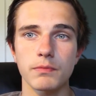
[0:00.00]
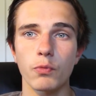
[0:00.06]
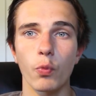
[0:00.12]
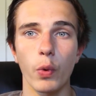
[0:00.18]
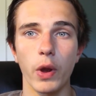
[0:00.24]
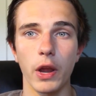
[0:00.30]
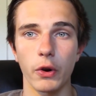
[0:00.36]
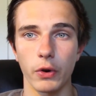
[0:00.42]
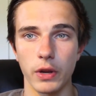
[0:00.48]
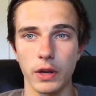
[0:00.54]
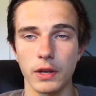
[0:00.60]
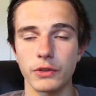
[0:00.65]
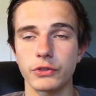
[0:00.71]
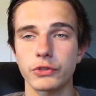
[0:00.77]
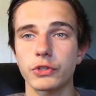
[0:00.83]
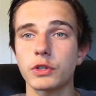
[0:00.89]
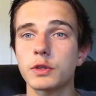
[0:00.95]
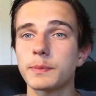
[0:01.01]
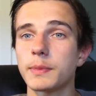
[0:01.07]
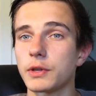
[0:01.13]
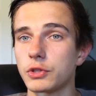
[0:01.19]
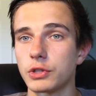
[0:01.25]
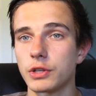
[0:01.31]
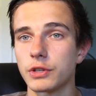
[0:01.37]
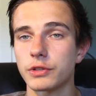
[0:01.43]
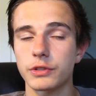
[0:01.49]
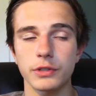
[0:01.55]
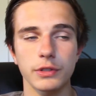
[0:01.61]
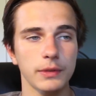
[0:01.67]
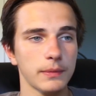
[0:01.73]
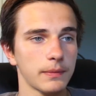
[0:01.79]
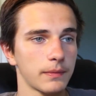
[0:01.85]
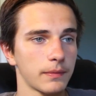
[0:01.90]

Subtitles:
wary and suspicious.